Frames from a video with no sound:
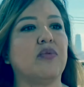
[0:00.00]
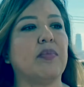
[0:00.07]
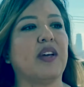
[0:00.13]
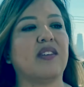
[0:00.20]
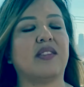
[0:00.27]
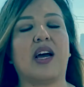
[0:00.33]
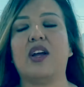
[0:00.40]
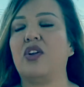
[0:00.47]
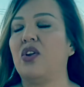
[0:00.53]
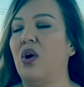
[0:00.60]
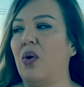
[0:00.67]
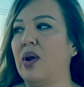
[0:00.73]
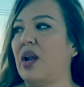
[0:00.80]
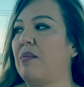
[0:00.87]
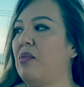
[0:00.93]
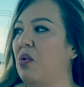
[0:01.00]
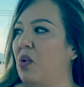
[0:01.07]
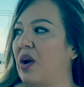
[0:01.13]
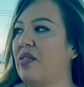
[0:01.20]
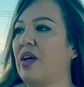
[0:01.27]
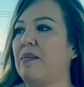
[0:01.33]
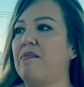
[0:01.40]
because I know and I'm
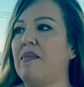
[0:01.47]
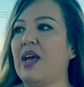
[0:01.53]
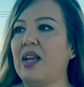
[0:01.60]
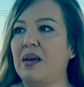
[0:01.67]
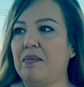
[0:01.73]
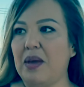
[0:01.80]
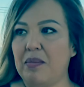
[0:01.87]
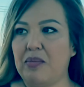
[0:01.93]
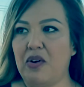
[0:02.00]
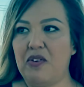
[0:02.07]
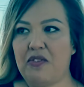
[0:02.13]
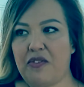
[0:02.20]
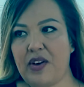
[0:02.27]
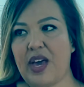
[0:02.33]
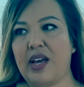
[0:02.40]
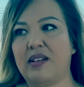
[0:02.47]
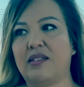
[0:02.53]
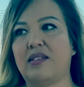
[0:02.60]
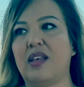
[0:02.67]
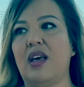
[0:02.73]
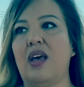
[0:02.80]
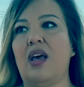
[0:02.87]
aware that many people face
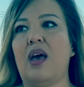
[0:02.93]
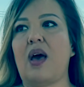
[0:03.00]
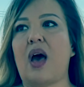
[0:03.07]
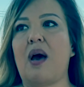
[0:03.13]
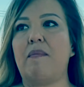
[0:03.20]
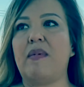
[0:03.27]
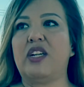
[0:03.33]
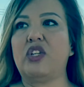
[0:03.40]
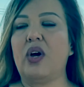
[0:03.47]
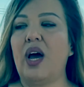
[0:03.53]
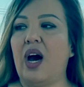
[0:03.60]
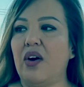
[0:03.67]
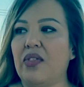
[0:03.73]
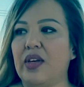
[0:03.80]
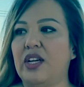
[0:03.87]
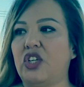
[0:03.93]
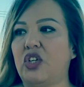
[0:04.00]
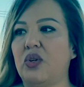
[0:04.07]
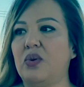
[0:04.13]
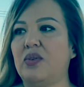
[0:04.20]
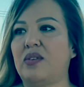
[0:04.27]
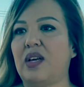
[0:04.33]
mental health
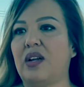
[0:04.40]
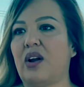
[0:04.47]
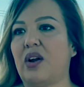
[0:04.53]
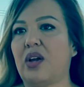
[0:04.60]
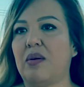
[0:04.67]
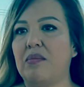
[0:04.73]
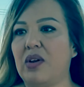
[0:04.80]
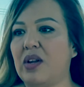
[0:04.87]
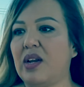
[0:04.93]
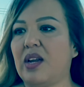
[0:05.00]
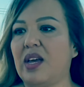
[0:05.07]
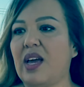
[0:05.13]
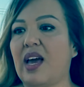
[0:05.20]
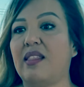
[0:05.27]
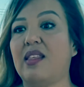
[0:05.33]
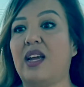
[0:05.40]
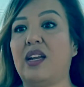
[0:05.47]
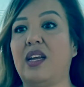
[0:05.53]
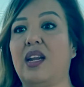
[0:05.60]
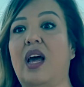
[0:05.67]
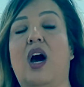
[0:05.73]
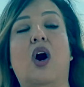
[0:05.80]
issues in our community, and they
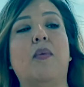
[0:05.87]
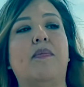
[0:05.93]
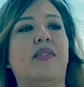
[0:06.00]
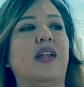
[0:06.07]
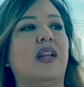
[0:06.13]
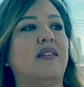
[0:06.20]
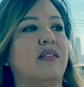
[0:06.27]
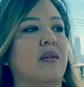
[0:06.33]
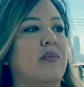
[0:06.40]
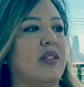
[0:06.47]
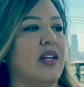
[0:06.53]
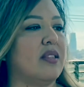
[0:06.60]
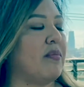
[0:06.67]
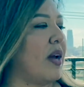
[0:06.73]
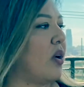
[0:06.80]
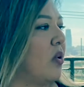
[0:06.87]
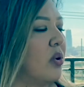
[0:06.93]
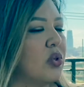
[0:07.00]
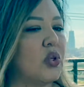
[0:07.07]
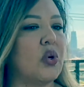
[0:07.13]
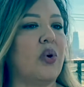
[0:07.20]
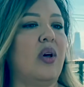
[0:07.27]
need help. They need someone that's
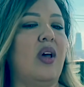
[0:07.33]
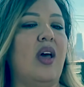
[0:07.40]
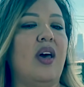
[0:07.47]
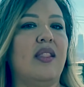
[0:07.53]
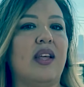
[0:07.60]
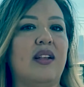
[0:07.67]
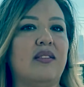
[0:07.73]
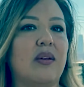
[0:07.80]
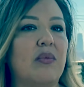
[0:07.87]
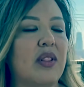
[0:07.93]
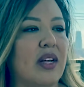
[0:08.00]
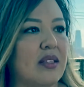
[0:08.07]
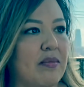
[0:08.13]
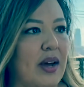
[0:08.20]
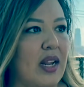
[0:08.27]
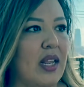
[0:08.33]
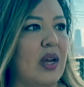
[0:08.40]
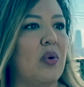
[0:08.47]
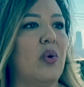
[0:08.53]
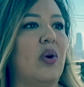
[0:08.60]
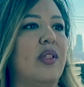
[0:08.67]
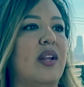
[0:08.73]
bicultural, they need someone that's
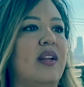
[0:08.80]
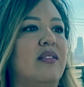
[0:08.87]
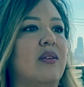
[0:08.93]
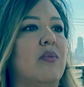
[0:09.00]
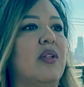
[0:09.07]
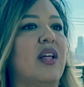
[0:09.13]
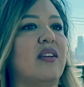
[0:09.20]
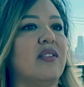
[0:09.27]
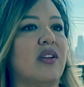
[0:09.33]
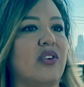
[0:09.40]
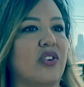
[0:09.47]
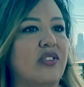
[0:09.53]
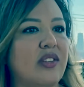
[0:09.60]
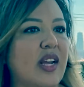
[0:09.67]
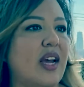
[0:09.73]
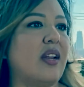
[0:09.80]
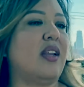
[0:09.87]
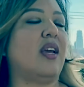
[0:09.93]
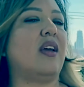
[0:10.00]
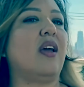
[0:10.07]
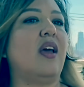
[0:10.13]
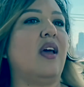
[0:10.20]
bilingual, they need someone that's
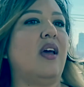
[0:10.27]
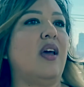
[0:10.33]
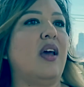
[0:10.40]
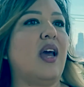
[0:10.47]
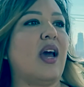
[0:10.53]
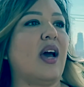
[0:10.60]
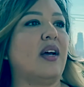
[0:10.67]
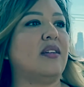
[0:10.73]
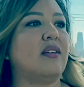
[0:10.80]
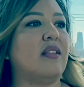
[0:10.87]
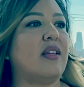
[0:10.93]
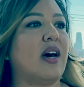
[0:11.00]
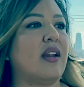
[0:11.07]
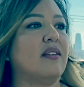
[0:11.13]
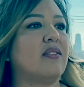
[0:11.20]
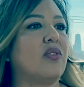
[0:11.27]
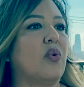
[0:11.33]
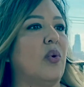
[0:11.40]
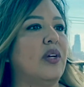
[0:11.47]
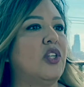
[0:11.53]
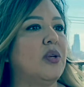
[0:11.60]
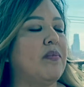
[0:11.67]
understanding, and that is
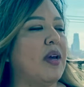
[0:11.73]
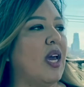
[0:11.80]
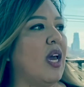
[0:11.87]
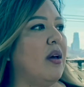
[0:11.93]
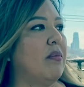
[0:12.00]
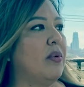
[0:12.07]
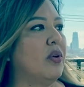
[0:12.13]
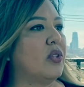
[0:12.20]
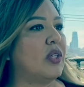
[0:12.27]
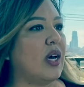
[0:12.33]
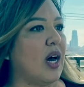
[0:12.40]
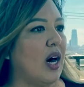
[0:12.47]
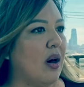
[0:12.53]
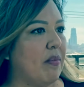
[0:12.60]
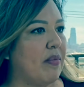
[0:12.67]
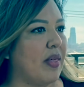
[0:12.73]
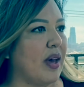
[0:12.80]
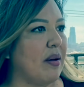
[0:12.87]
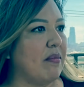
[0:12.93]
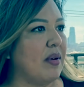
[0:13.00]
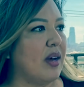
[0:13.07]
going to be able to help them